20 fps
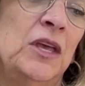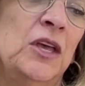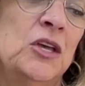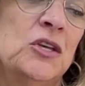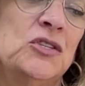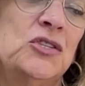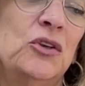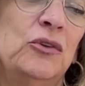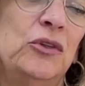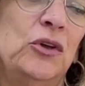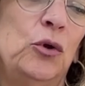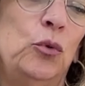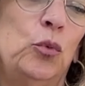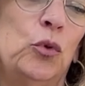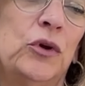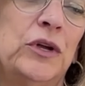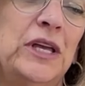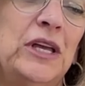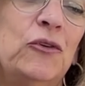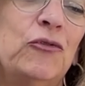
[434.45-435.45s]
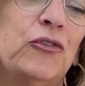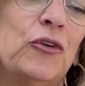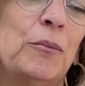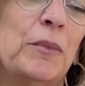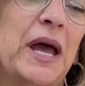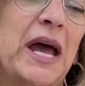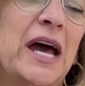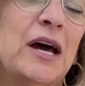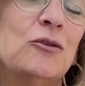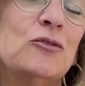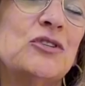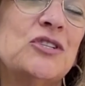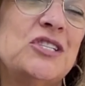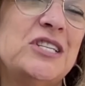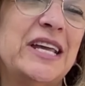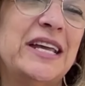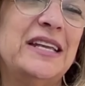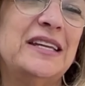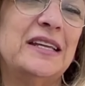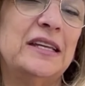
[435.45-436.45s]
So they're working from
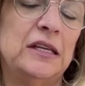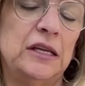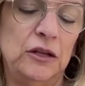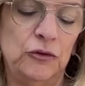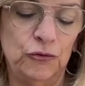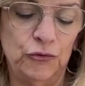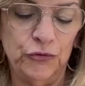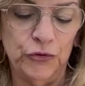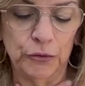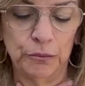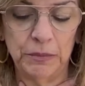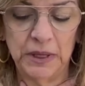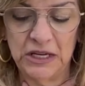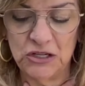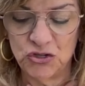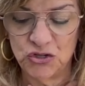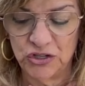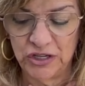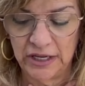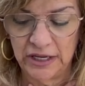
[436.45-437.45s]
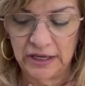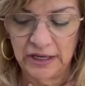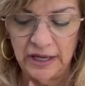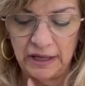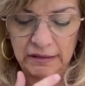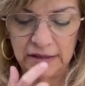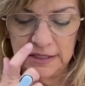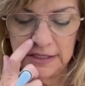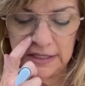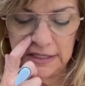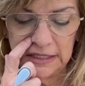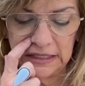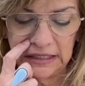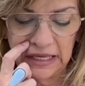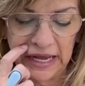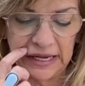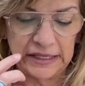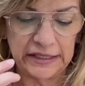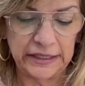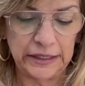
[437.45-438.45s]
outdated information. And this is
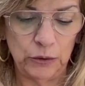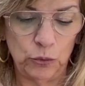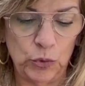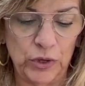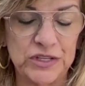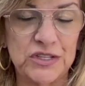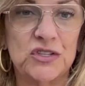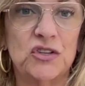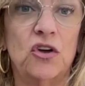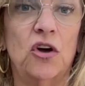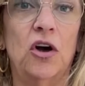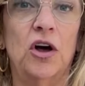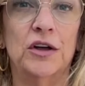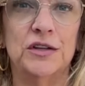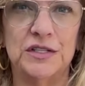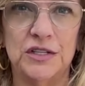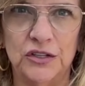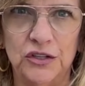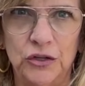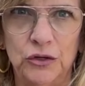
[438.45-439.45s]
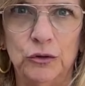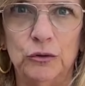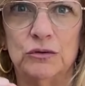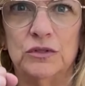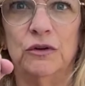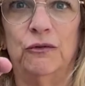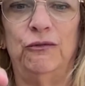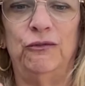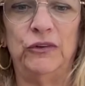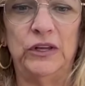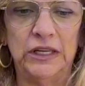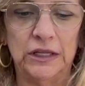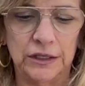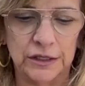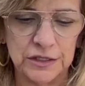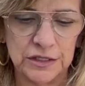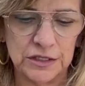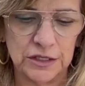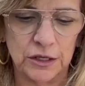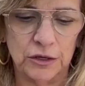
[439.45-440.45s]
likely what's causing you to feel
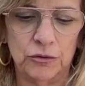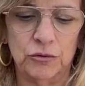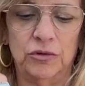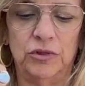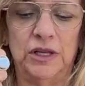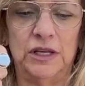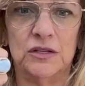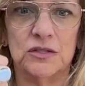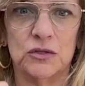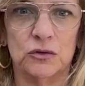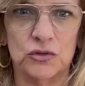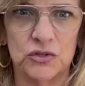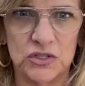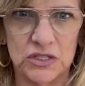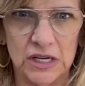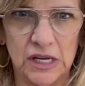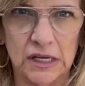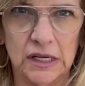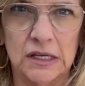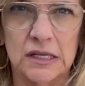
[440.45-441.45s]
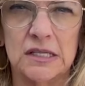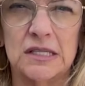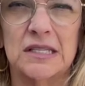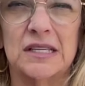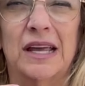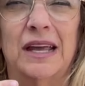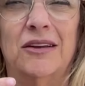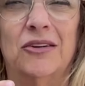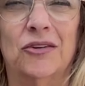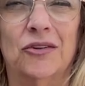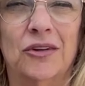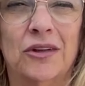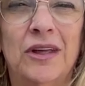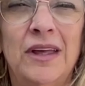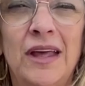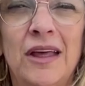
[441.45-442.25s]
as though things are stuck in a cycle.